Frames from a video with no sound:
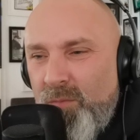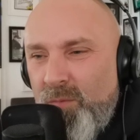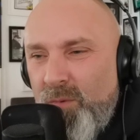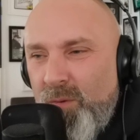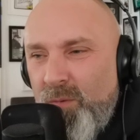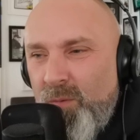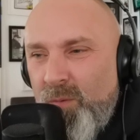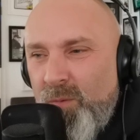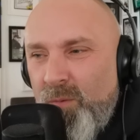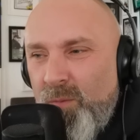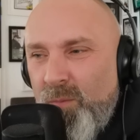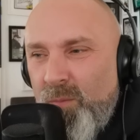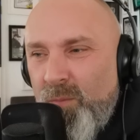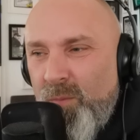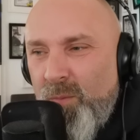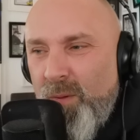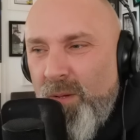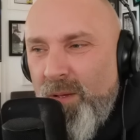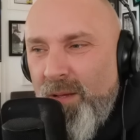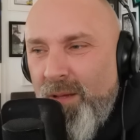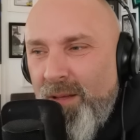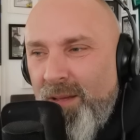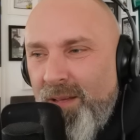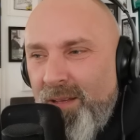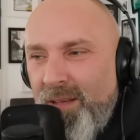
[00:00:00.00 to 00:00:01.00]
if you
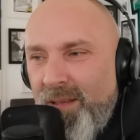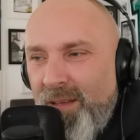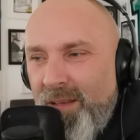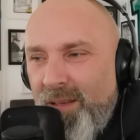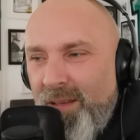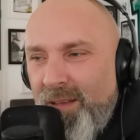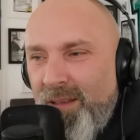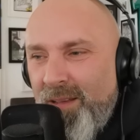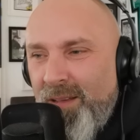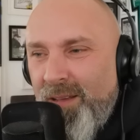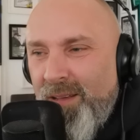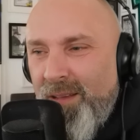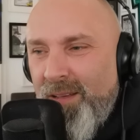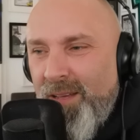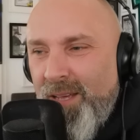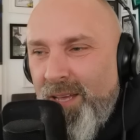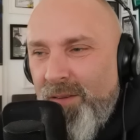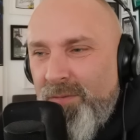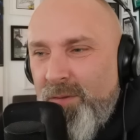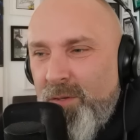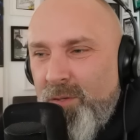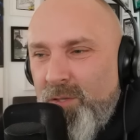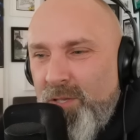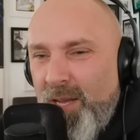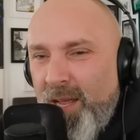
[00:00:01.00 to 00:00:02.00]

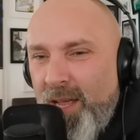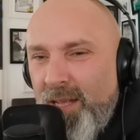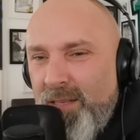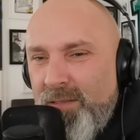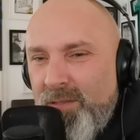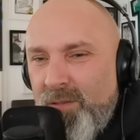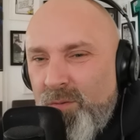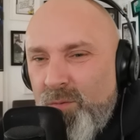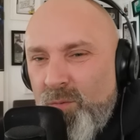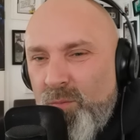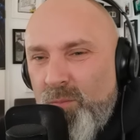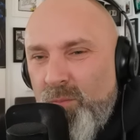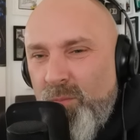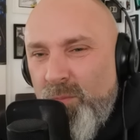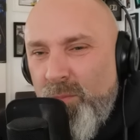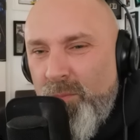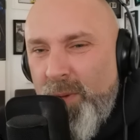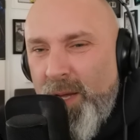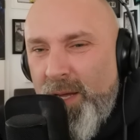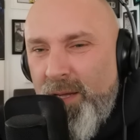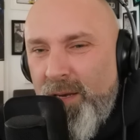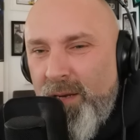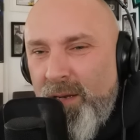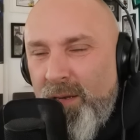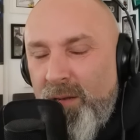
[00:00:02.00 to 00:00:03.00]
have the chance to
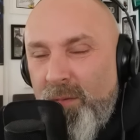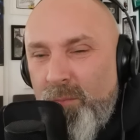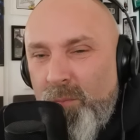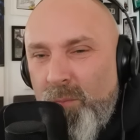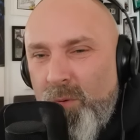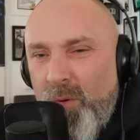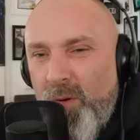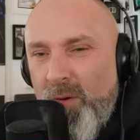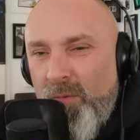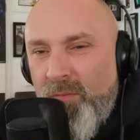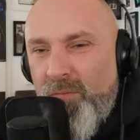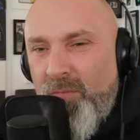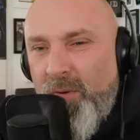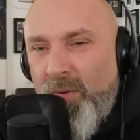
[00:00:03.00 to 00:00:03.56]
make a little more